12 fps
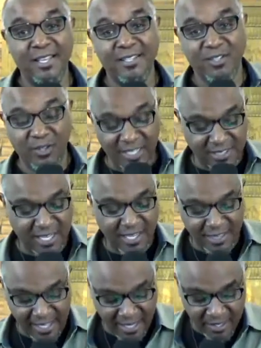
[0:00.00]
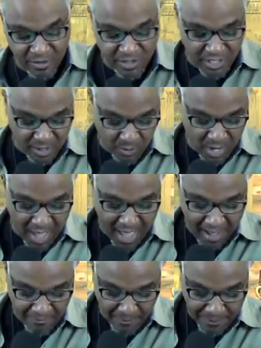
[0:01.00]
So let's take that energy that we
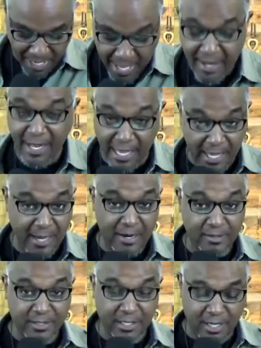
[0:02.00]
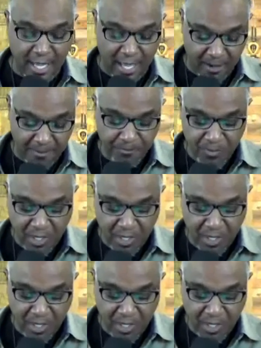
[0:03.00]
have up in here today